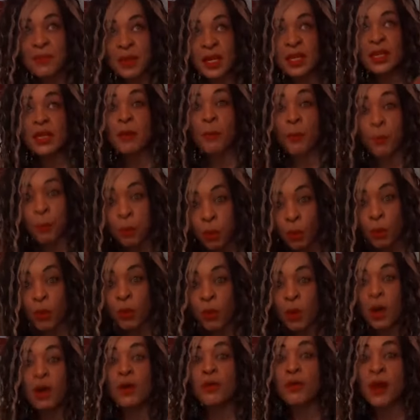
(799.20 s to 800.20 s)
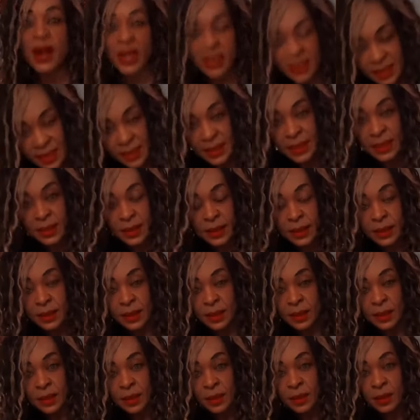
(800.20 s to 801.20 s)
I mean the poorest
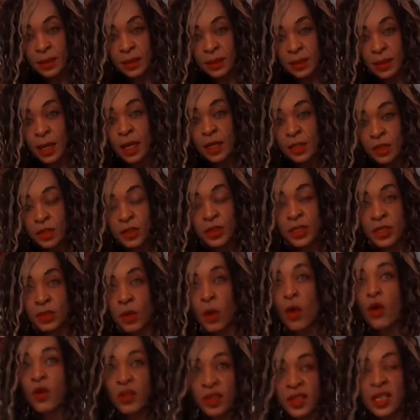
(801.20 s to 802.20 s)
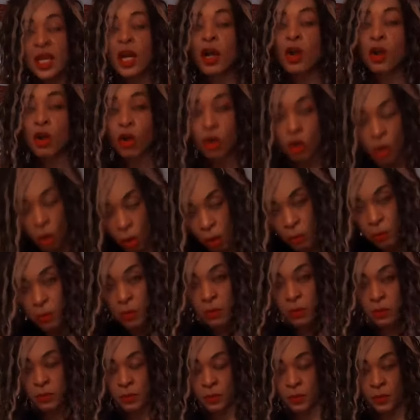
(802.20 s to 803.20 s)
countries on the globe.
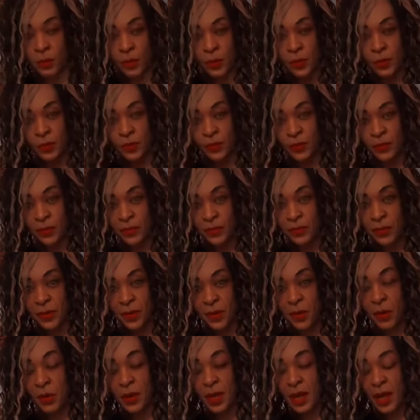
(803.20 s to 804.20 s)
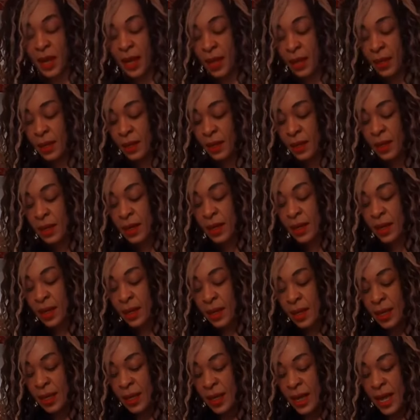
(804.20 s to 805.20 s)
Okay?
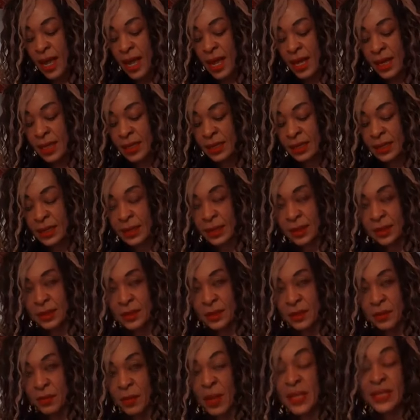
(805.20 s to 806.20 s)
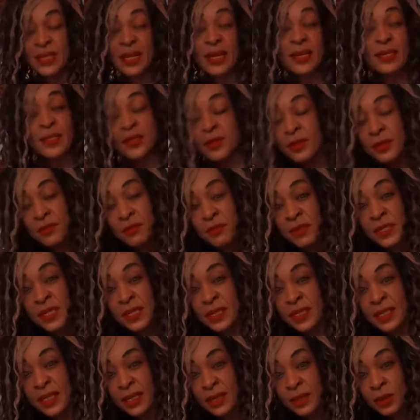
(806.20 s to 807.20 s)
And my son is
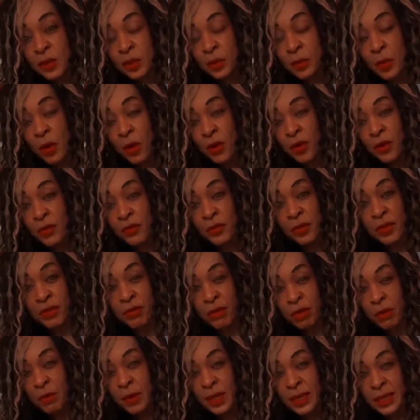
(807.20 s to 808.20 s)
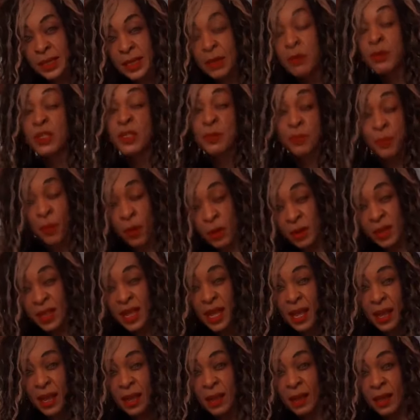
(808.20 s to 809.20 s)
visiting tomorrow for three weeks. He was born
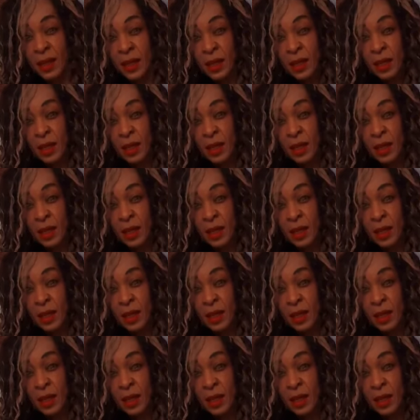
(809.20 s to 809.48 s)
there.